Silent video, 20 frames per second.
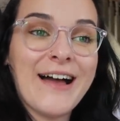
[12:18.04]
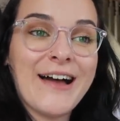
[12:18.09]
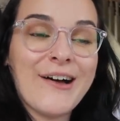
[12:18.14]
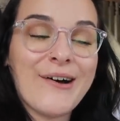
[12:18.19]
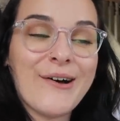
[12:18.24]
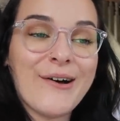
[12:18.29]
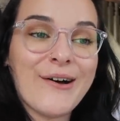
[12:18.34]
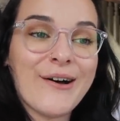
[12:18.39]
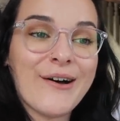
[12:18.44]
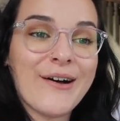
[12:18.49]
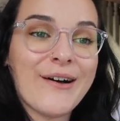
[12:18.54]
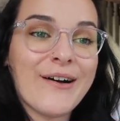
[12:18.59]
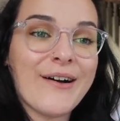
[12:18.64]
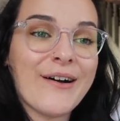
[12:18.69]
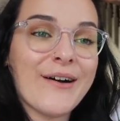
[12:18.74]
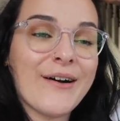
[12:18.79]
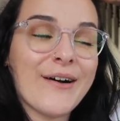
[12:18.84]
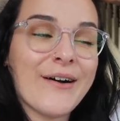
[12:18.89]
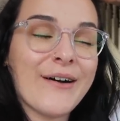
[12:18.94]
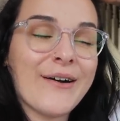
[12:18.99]

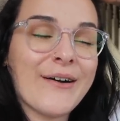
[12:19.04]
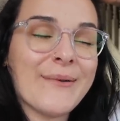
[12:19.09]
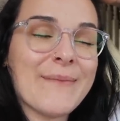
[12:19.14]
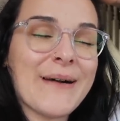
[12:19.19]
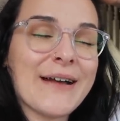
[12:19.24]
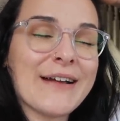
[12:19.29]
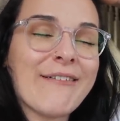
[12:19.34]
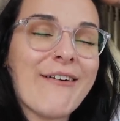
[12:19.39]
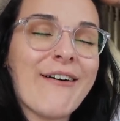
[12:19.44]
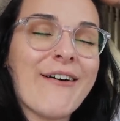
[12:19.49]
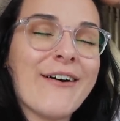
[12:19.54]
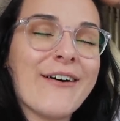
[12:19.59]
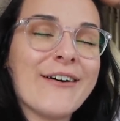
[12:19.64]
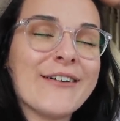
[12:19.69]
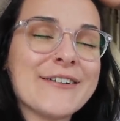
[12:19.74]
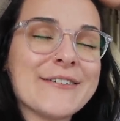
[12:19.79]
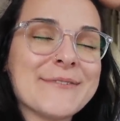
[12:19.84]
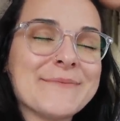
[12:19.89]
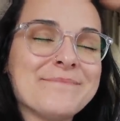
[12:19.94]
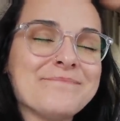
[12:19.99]
Oh my
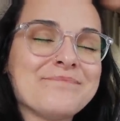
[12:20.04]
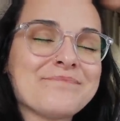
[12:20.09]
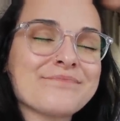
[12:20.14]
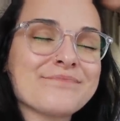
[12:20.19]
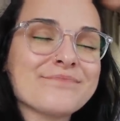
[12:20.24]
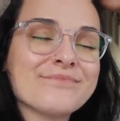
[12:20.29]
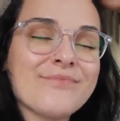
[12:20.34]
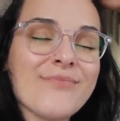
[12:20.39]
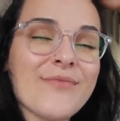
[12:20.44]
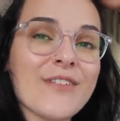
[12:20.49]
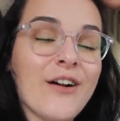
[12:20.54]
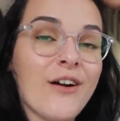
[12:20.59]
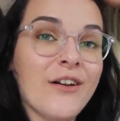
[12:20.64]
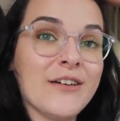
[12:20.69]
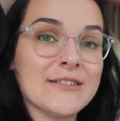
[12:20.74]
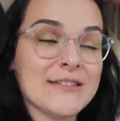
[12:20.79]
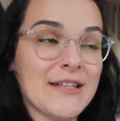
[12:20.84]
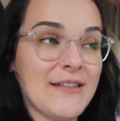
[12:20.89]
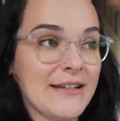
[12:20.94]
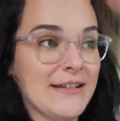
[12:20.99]
god.
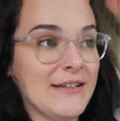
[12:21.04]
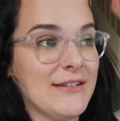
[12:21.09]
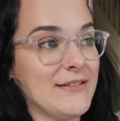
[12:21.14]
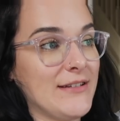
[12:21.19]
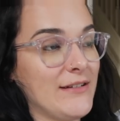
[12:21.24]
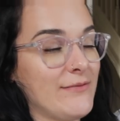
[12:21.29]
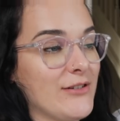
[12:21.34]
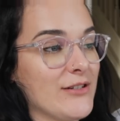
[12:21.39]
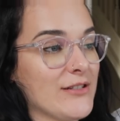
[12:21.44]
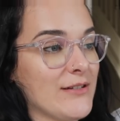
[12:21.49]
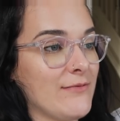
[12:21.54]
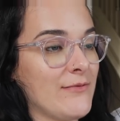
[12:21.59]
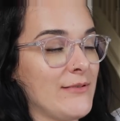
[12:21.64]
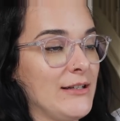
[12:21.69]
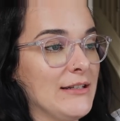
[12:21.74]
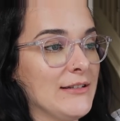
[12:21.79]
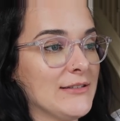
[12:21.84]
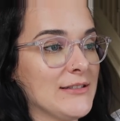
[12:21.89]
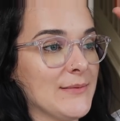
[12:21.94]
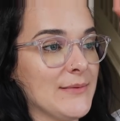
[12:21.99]
Honestly, thank you so much. I'm a
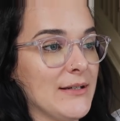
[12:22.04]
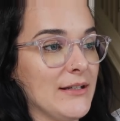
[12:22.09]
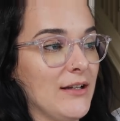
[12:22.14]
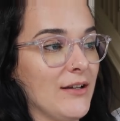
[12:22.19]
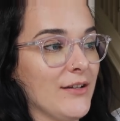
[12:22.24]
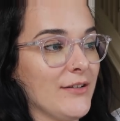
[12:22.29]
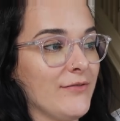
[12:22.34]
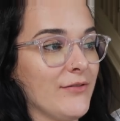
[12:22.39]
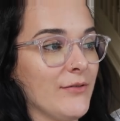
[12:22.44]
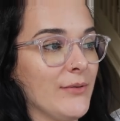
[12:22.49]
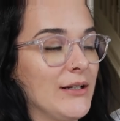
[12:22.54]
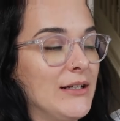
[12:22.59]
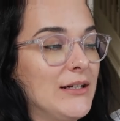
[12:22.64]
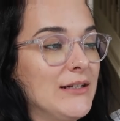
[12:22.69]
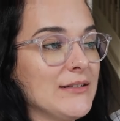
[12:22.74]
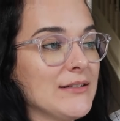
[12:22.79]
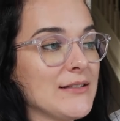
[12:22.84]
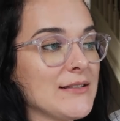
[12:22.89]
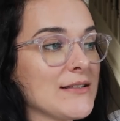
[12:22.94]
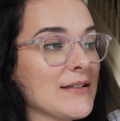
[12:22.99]
little bit lost for
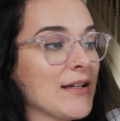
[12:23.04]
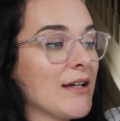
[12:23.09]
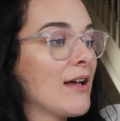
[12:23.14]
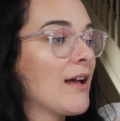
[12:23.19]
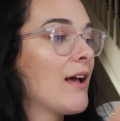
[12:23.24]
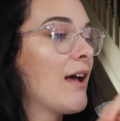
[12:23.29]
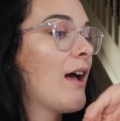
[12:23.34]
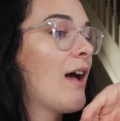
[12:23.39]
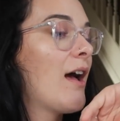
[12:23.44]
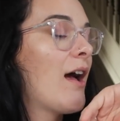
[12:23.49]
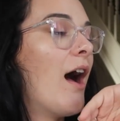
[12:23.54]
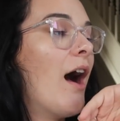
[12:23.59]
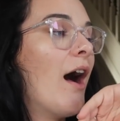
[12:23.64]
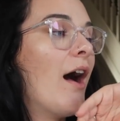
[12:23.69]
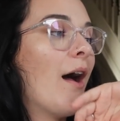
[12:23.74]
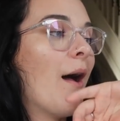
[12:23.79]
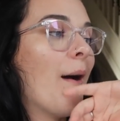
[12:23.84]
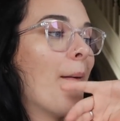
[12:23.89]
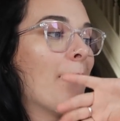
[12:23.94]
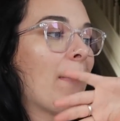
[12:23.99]
words.
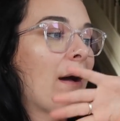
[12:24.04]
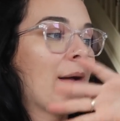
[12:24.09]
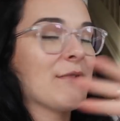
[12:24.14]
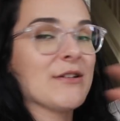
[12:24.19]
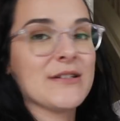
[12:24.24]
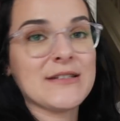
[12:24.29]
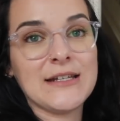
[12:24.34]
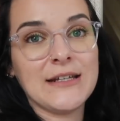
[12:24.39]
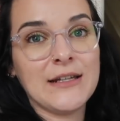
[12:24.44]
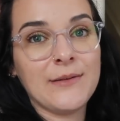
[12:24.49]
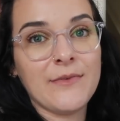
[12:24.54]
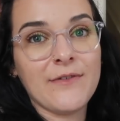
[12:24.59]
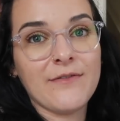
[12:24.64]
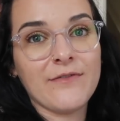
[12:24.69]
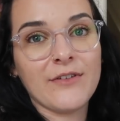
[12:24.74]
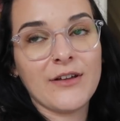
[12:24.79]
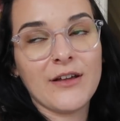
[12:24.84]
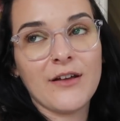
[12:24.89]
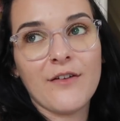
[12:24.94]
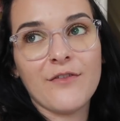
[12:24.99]
I'm just dealing
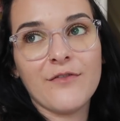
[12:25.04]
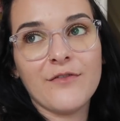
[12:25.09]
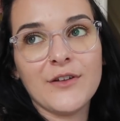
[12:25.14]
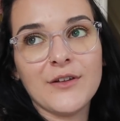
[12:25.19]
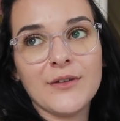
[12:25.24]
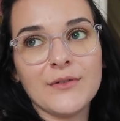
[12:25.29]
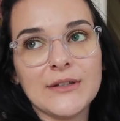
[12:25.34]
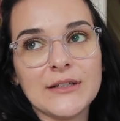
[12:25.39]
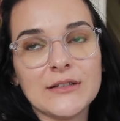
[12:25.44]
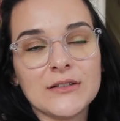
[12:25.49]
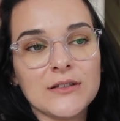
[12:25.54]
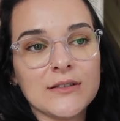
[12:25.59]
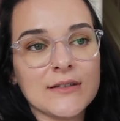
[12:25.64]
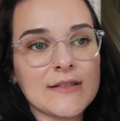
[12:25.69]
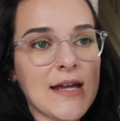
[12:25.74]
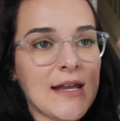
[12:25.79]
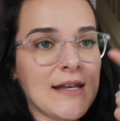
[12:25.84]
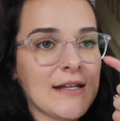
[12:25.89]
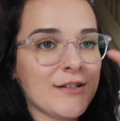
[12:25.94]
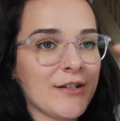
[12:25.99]
with a few little
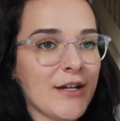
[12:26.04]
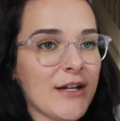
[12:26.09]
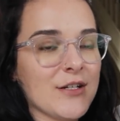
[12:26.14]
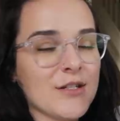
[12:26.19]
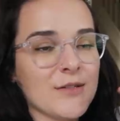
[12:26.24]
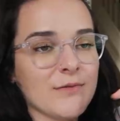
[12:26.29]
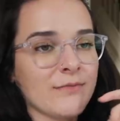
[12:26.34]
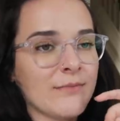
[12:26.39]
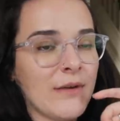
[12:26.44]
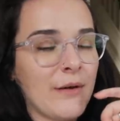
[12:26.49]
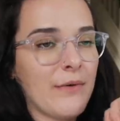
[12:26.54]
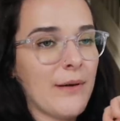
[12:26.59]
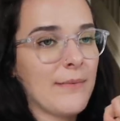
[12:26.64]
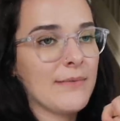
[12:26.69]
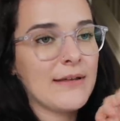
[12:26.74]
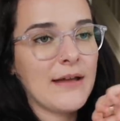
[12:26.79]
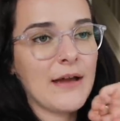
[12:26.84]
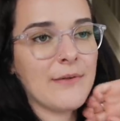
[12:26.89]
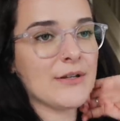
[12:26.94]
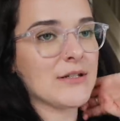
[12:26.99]
technical hitches with my
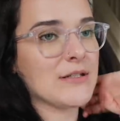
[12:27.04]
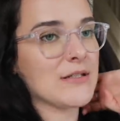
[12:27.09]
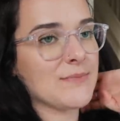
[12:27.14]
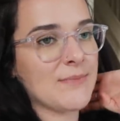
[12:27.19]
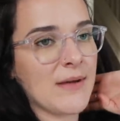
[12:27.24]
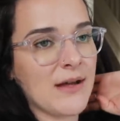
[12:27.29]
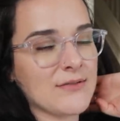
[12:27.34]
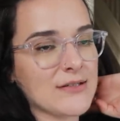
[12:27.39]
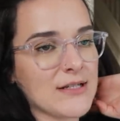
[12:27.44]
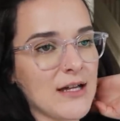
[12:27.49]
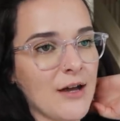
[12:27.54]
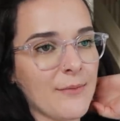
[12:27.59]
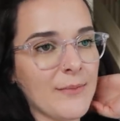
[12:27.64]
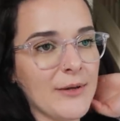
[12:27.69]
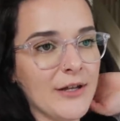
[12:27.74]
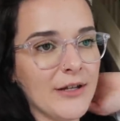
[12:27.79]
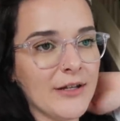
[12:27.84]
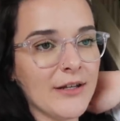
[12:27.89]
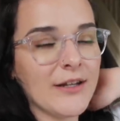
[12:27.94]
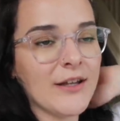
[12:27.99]
website, which is bound to
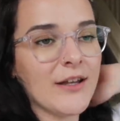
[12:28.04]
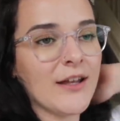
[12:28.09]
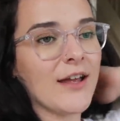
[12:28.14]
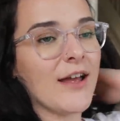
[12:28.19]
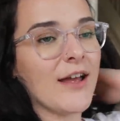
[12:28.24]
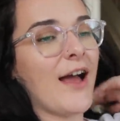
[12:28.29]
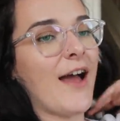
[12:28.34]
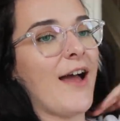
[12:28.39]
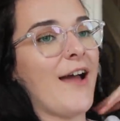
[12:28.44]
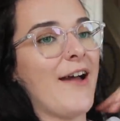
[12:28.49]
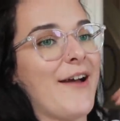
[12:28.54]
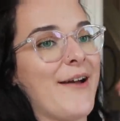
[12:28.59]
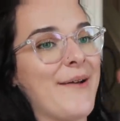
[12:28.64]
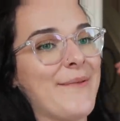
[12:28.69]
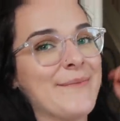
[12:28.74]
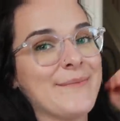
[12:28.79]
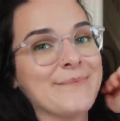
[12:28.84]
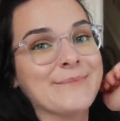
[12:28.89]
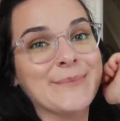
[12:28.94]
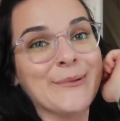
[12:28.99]
happen.
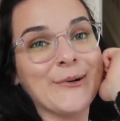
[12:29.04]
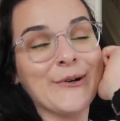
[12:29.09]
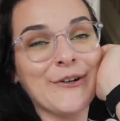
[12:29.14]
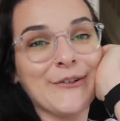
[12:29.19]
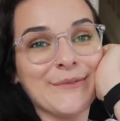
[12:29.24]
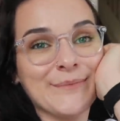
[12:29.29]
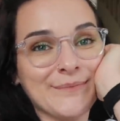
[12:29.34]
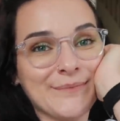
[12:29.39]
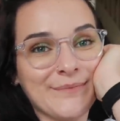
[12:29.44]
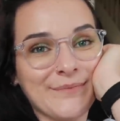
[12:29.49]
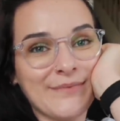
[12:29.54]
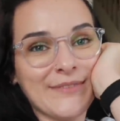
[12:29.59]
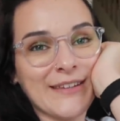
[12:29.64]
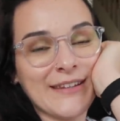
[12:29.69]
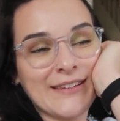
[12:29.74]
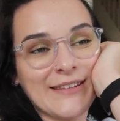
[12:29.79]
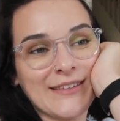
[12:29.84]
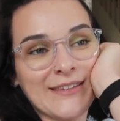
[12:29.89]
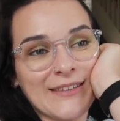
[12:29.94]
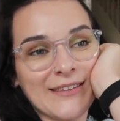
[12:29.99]
But
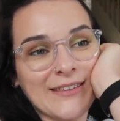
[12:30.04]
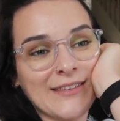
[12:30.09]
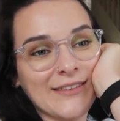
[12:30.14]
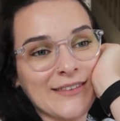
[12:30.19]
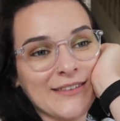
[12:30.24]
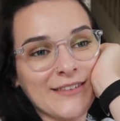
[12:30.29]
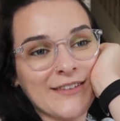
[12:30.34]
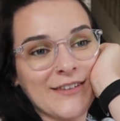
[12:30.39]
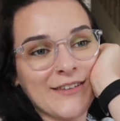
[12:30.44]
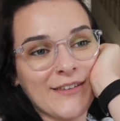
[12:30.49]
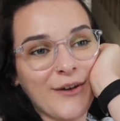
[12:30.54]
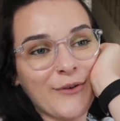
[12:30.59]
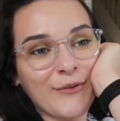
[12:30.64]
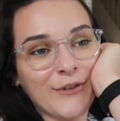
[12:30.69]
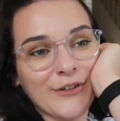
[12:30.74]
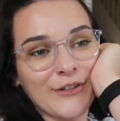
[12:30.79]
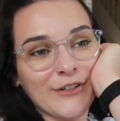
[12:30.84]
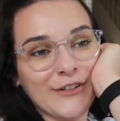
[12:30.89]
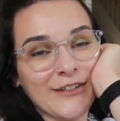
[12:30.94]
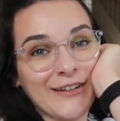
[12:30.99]
this is so
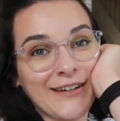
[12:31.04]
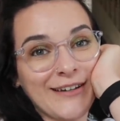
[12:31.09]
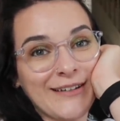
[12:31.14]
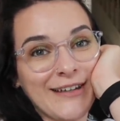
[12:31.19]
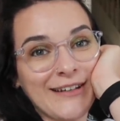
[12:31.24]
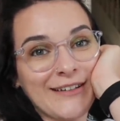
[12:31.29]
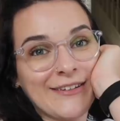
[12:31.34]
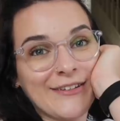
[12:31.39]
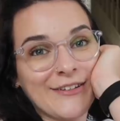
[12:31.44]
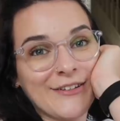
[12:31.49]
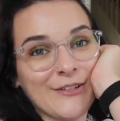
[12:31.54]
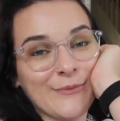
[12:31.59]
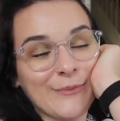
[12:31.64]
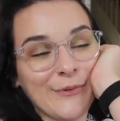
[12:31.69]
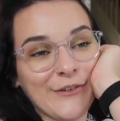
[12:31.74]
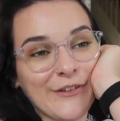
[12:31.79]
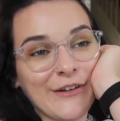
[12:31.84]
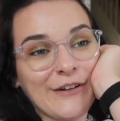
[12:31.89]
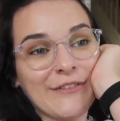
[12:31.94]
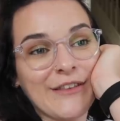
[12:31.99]
good. I get such a
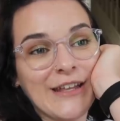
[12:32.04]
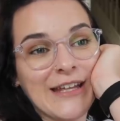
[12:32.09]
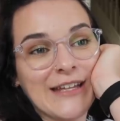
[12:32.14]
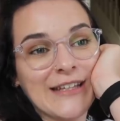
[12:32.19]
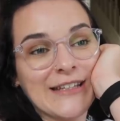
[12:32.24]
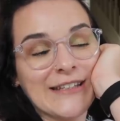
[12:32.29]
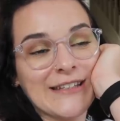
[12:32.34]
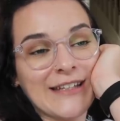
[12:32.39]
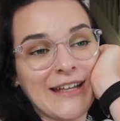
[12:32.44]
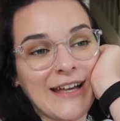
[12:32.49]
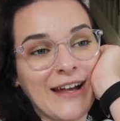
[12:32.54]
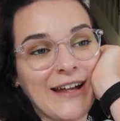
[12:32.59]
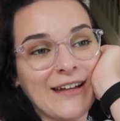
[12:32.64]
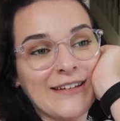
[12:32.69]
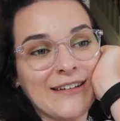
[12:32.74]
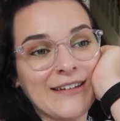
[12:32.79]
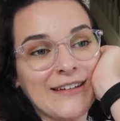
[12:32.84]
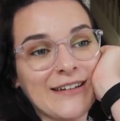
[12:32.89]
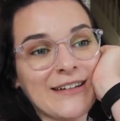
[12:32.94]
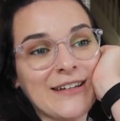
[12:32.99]
buzz off this,
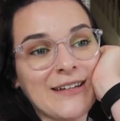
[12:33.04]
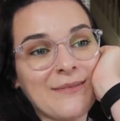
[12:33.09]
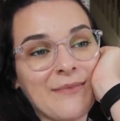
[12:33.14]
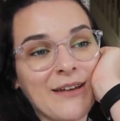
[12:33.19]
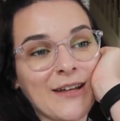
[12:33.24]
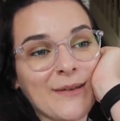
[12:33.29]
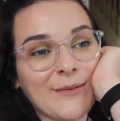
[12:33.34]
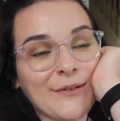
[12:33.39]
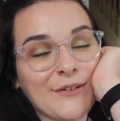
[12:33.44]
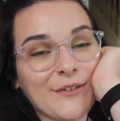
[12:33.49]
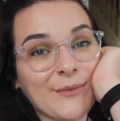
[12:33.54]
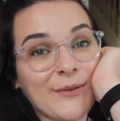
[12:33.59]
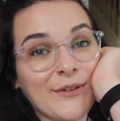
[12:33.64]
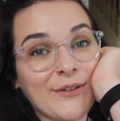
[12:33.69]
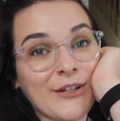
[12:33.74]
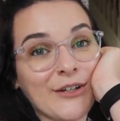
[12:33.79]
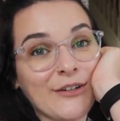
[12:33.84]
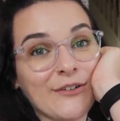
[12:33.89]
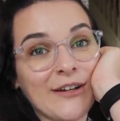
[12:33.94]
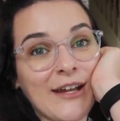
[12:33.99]
and it makes me just
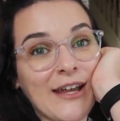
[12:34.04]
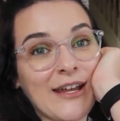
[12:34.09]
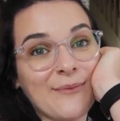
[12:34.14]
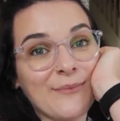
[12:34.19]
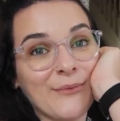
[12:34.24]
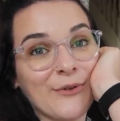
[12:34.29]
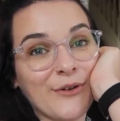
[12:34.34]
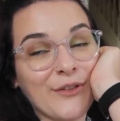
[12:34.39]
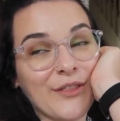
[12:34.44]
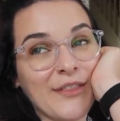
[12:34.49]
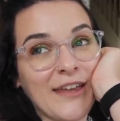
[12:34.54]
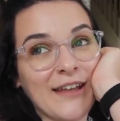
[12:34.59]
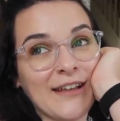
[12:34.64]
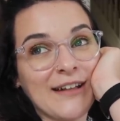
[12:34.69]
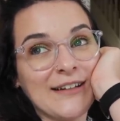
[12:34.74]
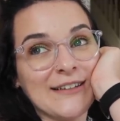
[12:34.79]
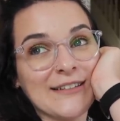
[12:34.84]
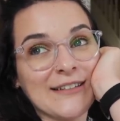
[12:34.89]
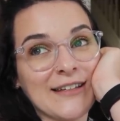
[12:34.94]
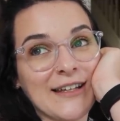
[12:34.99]
want to create more
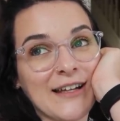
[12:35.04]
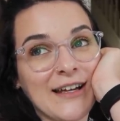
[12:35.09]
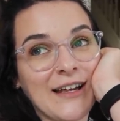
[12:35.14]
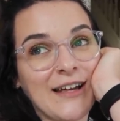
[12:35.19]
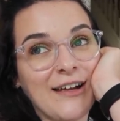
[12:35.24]
things.